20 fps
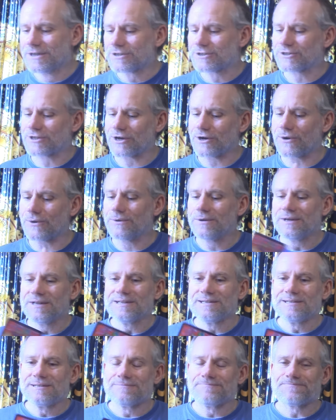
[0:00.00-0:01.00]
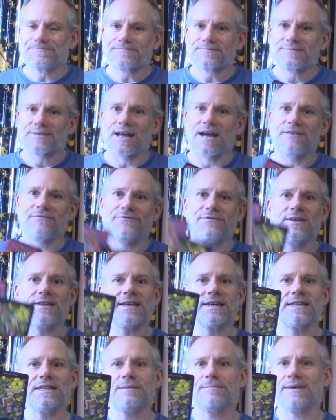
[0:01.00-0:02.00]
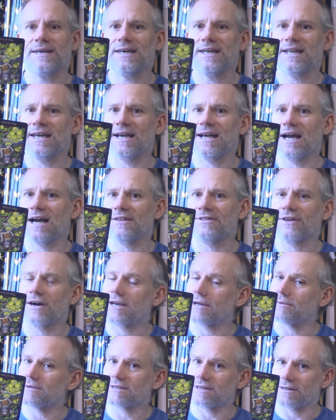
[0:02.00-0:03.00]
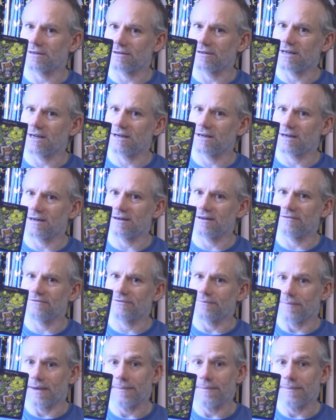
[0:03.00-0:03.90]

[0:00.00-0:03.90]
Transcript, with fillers: so I feel like in the beginning I thought it was a learning curve.